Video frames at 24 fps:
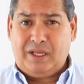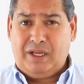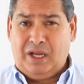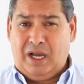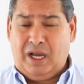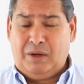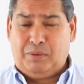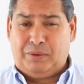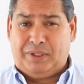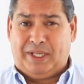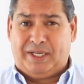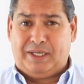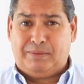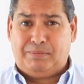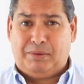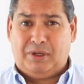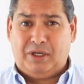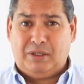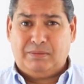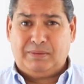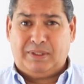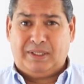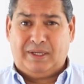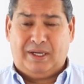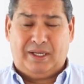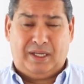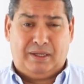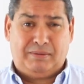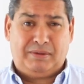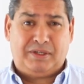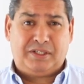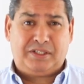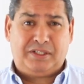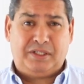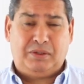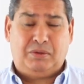I want that diploma and I'm
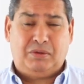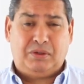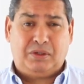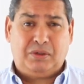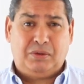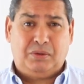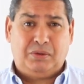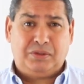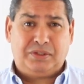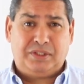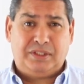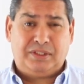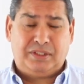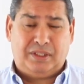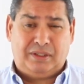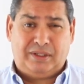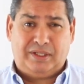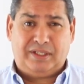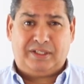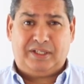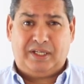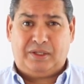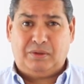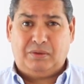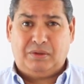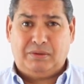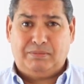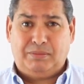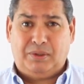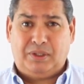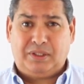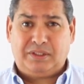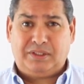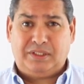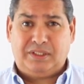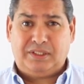going to sit all the courses and I'm going to tick all the
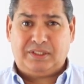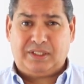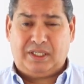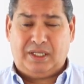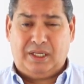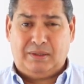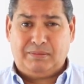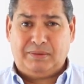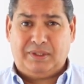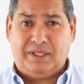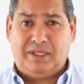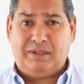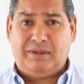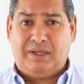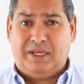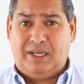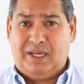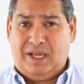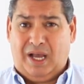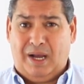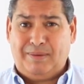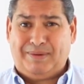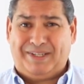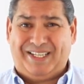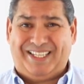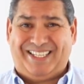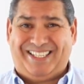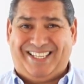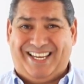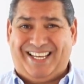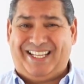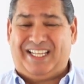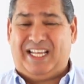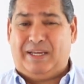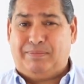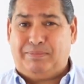boxes and I'm going to
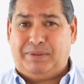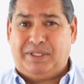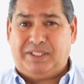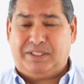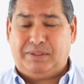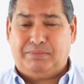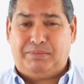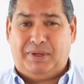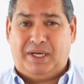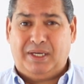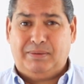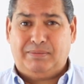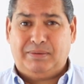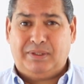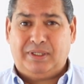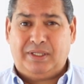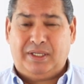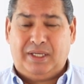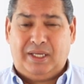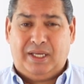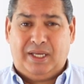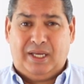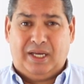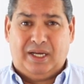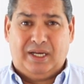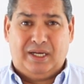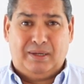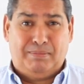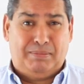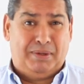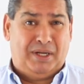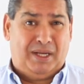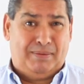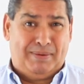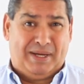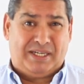get that piece of paper,
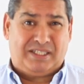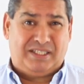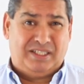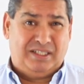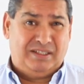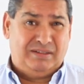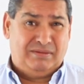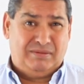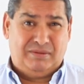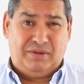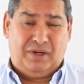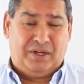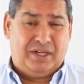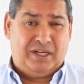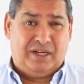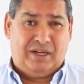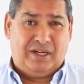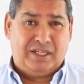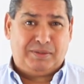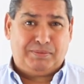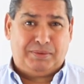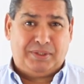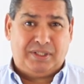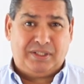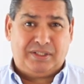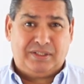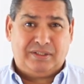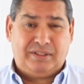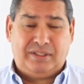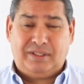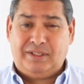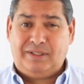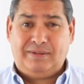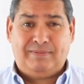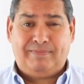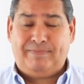but I'm actually not a nice person,
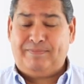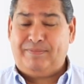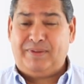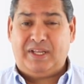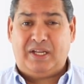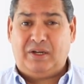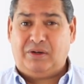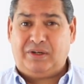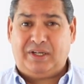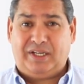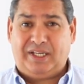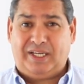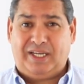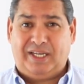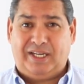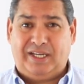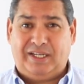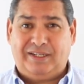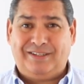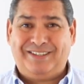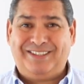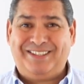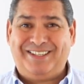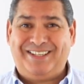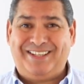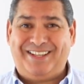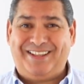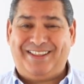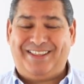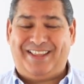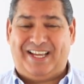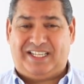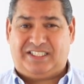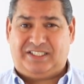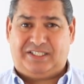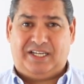they're not going to get it.
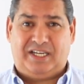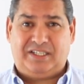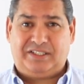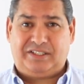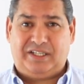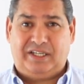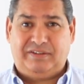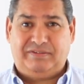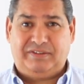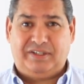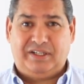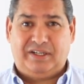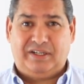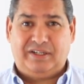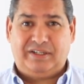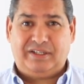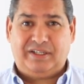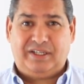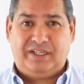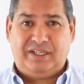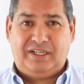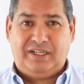That's our safeguard.